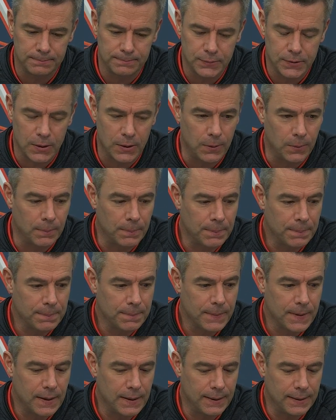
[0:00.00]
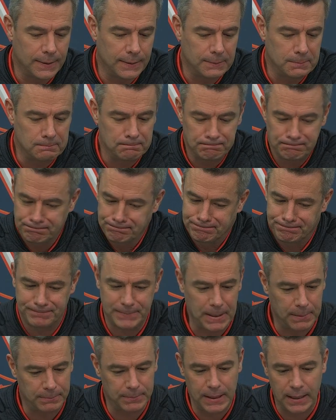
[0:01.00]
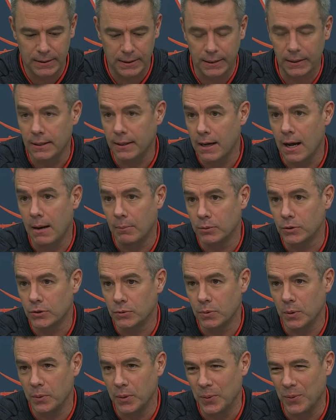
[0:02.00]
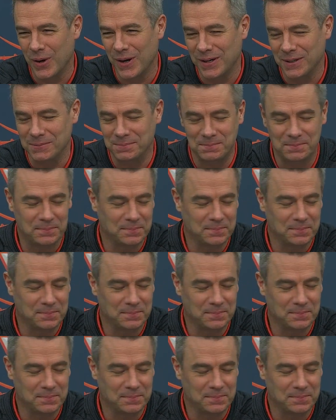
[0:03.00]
So, um, yep, I think it accomplished what we wanted.